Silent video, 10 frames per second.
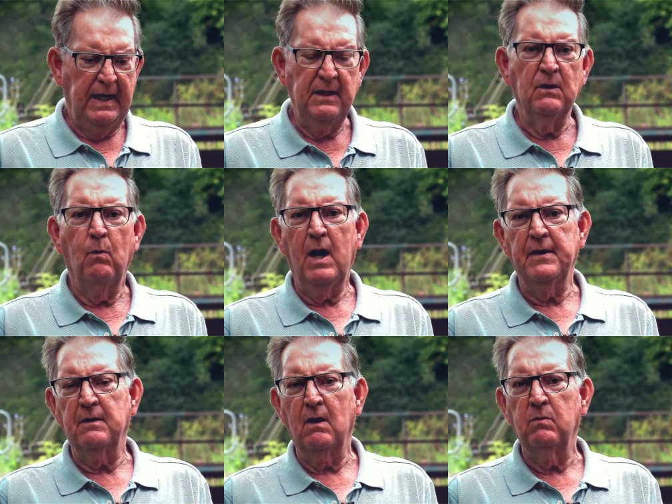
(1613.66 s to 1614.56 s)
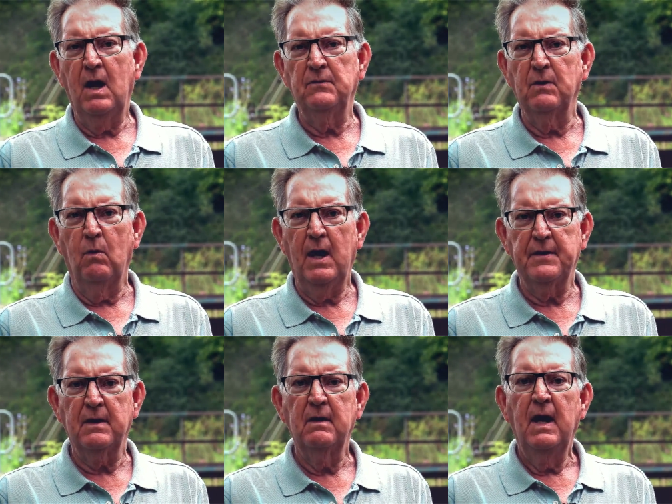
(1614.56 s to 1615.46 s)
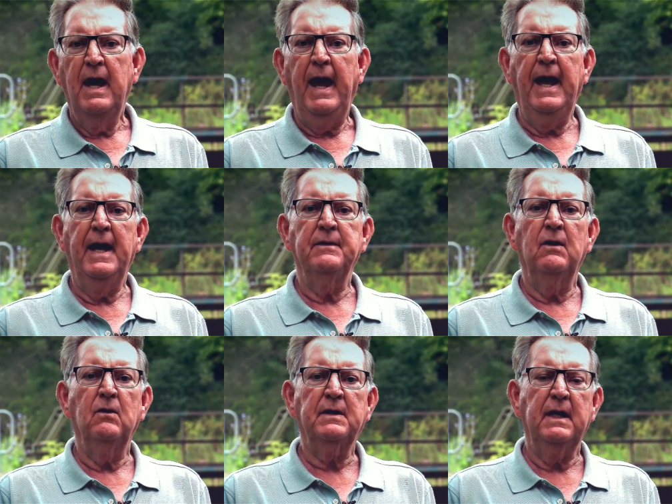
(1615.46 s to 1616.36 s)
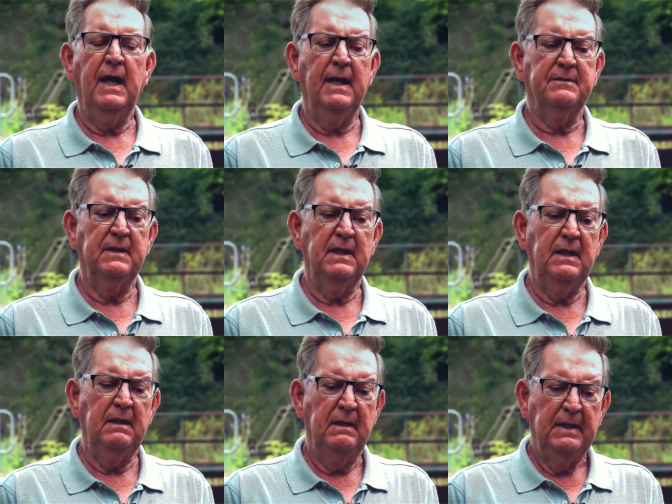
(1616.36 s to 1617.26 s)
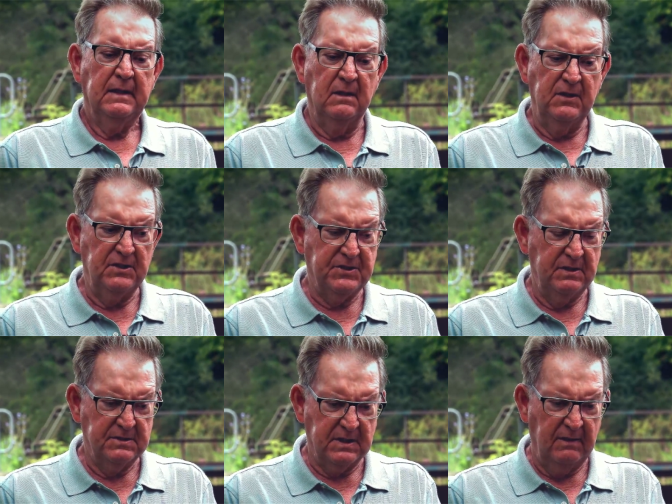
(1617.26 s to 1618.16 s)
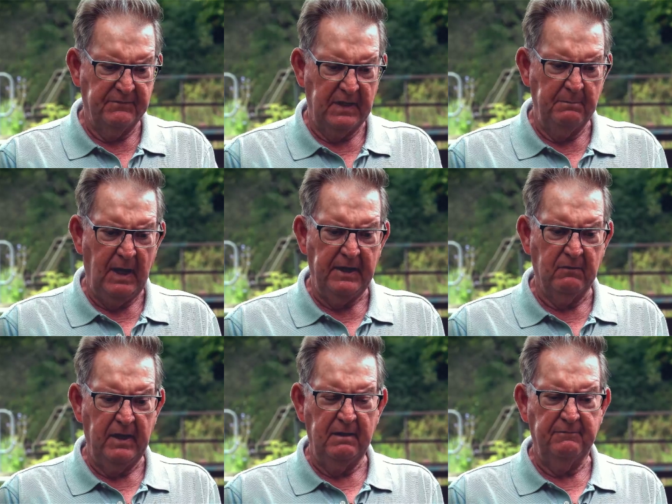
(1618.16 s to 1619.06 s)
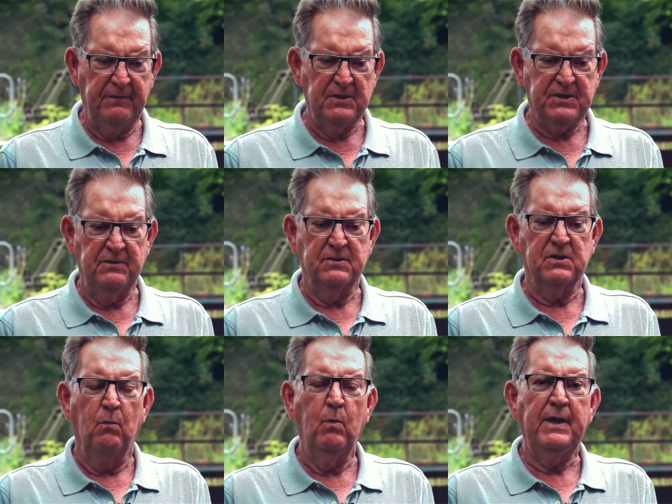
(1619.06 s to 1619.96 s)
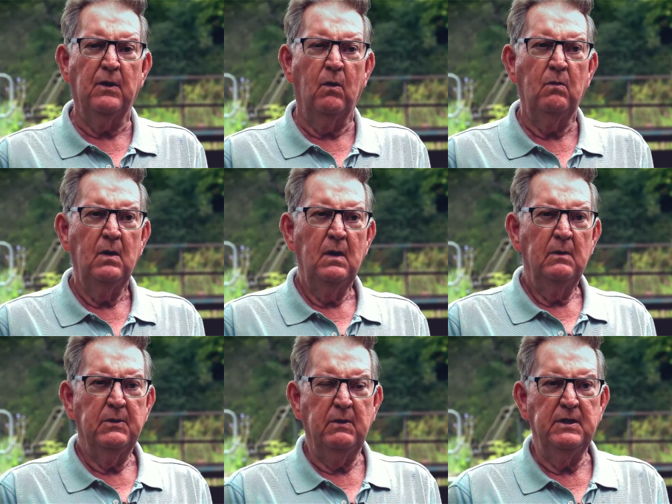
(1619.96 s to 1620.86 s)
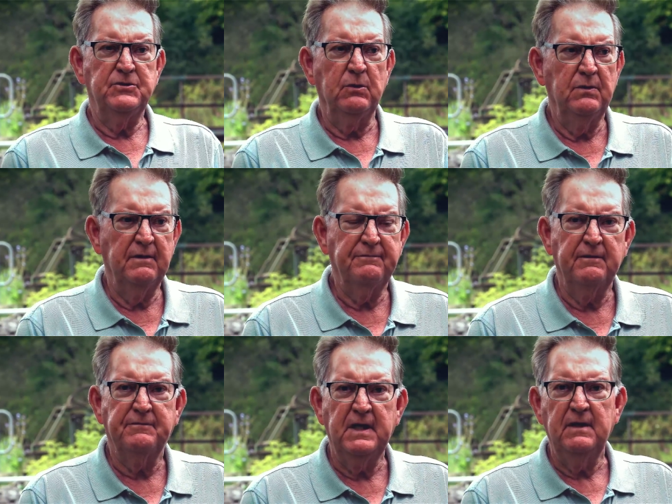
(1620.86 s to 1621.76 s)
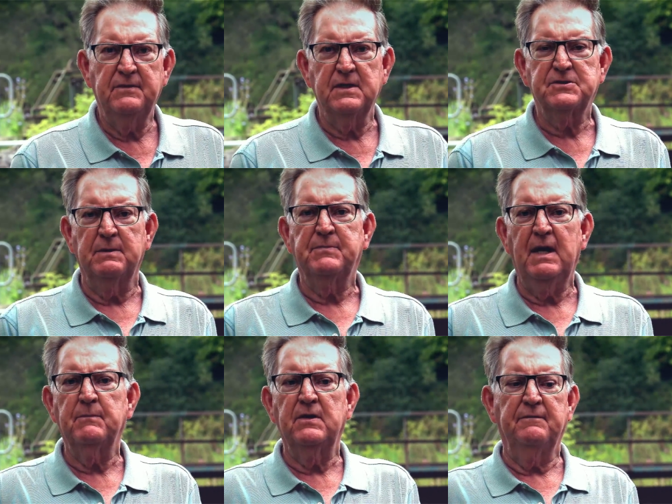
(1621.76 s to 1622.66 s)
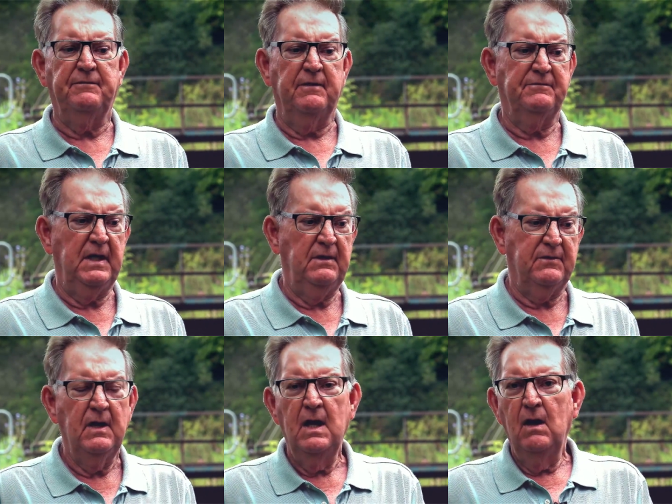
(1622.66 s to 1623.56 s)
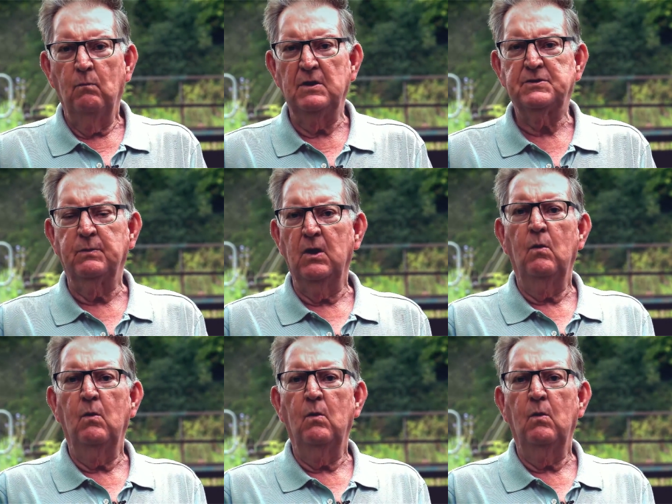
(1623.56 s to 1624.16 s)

in the water, around the water, and looking at the conditions of the migrating fish. And there's a window between June the 15th and September the 15th, which will